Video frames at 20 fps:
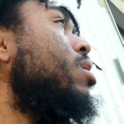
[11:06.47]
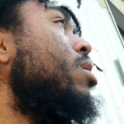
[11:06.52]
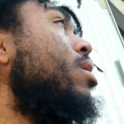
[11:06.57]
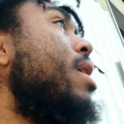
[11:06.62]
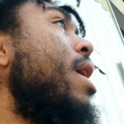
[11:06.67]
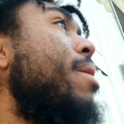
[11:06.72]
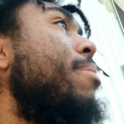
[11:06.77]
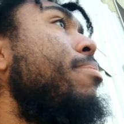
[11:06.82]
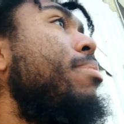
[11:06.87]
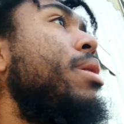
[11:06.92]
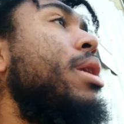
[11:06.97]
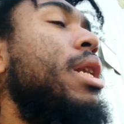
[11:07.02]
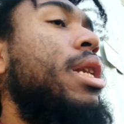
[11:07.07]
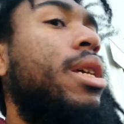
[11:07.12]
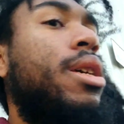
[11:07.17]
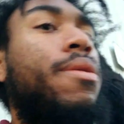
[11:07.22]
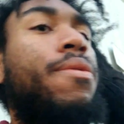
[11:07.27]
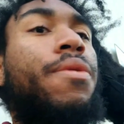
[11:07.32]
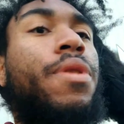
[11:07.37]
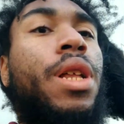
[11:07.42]
that
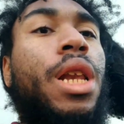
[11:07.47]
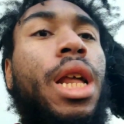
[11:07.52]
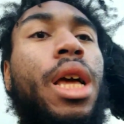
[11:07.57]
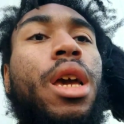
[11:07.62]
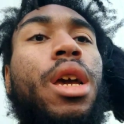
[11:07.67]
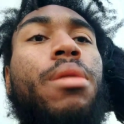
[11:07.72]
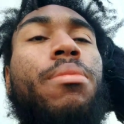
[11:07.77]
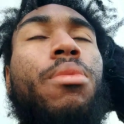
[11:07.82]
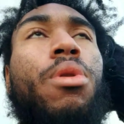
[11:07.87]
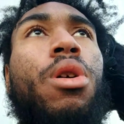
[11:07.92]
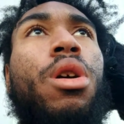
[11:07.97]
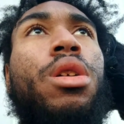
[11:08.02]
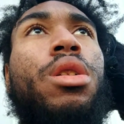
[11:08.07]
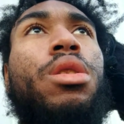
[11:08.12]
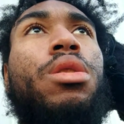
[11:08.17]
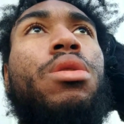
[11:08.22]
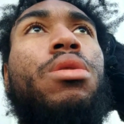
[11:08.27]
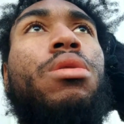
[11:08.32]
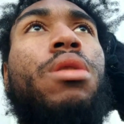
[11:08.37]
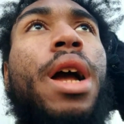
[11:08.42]
belief claim, right?
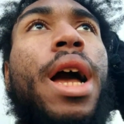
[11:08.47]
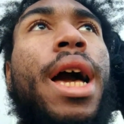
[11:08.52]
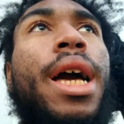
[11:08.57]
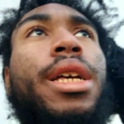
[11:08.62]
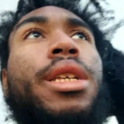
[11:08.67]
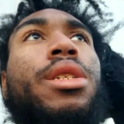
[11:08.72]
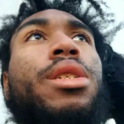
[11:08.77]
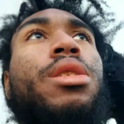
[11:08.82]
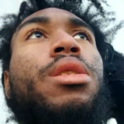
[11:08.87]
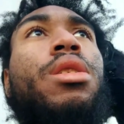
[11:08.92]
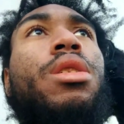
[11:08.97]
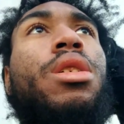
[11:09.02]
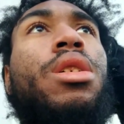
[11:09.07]
You're asked,